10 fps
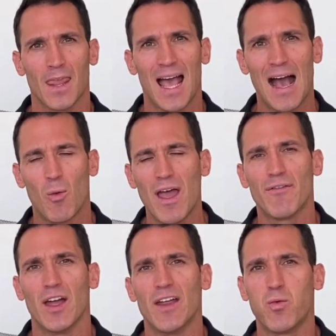
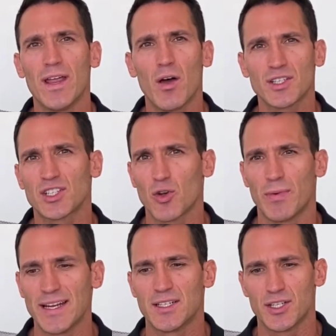However, if we ask
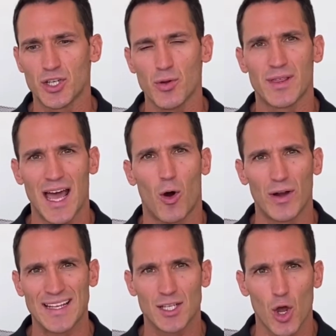somebody to do that on
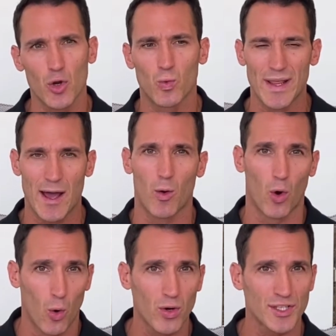its own without
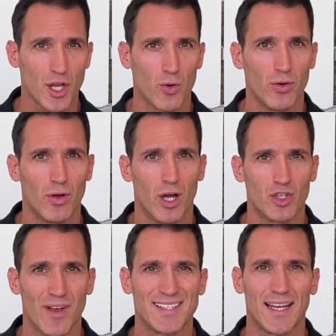also
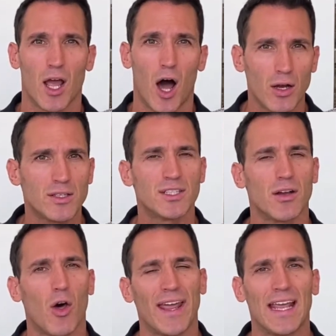addressing
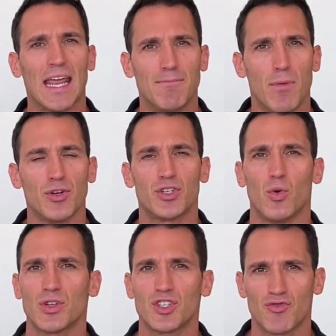underlying
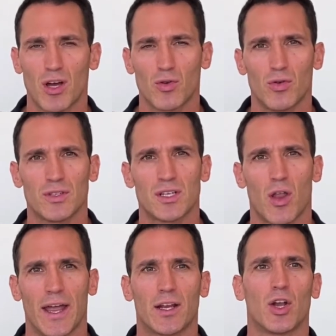emotional struggles
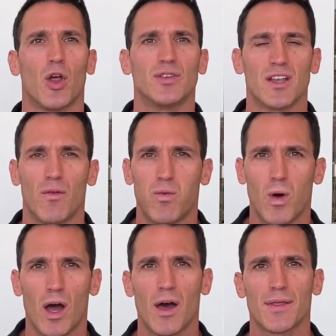like low self
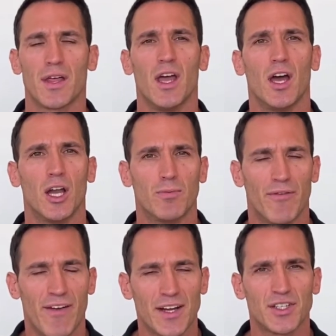worth and
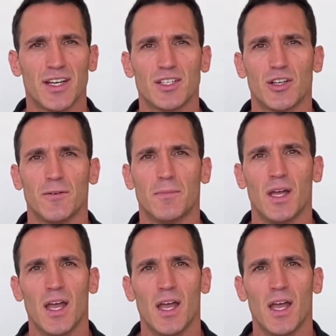perfectionism,